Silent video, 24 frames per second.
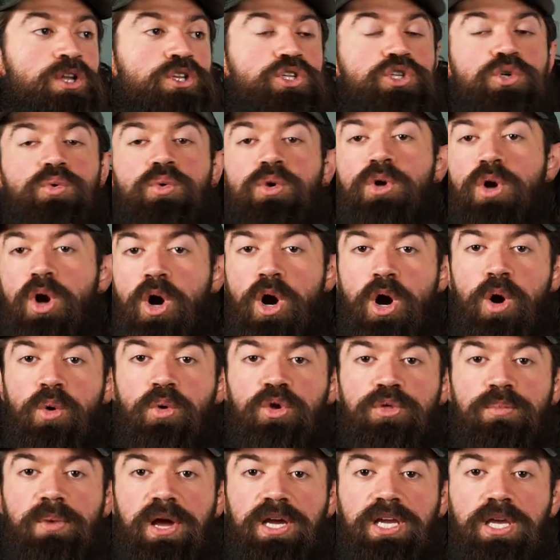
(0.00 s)
do a call
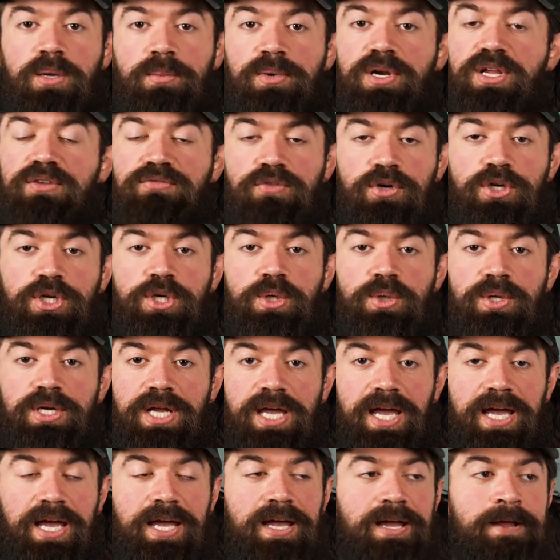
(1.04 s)
with my community for
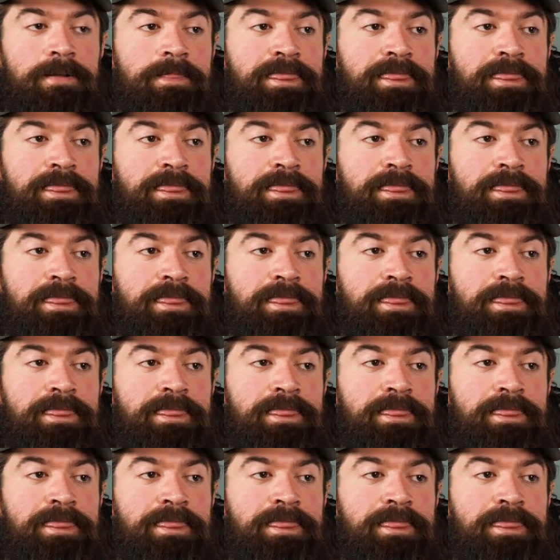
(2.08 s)
Q&A.